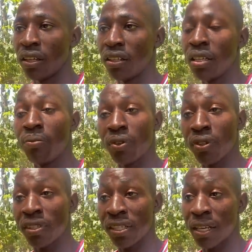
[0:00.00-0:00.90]
they
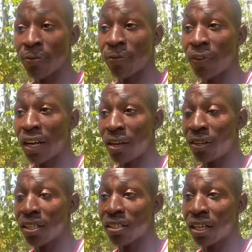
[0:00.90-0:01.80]
brought some
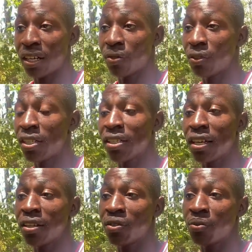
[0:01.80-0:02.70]
flowers. And we
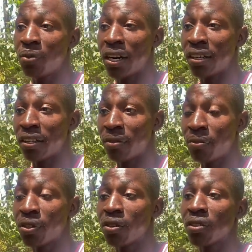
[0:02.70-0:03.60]
decided to buy them
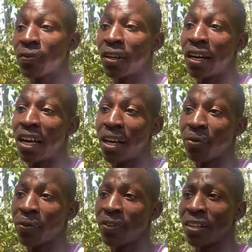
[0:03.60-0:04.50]
because of the love
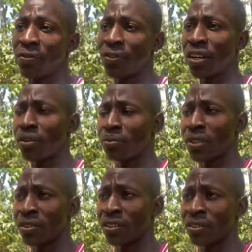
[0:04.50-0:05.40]
of the
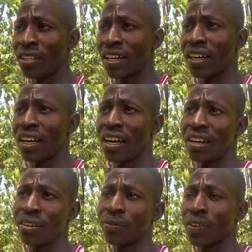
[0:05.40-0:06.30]
environment that I
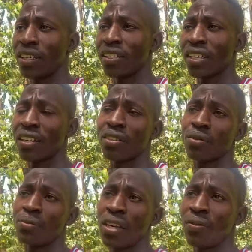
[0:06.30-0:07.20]
have. I decided to
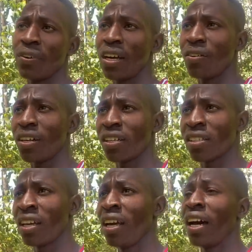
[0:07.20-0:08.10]
buy flowers.
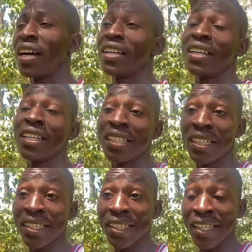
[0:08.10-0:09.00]
And little
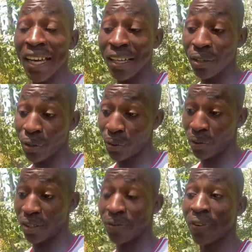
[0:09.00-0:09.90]
did I know
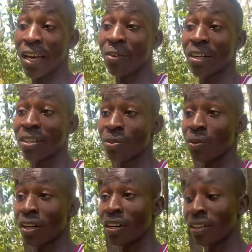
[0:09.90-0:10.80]
the flowers
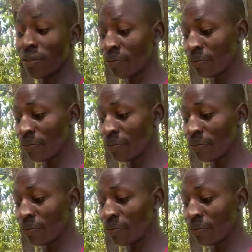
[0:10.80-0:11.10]
were